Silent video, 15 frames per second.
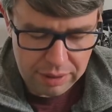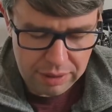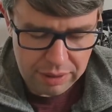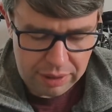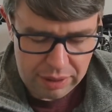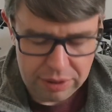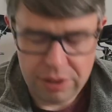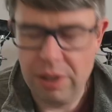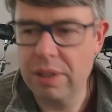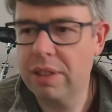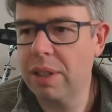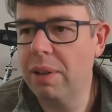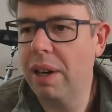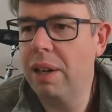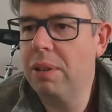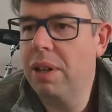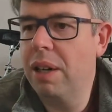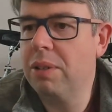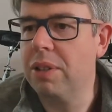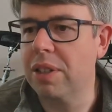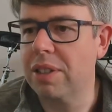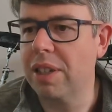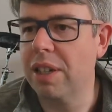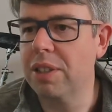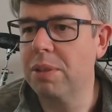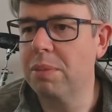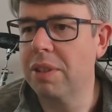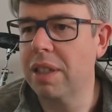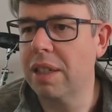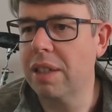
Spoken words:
yeah, so I'll just ask them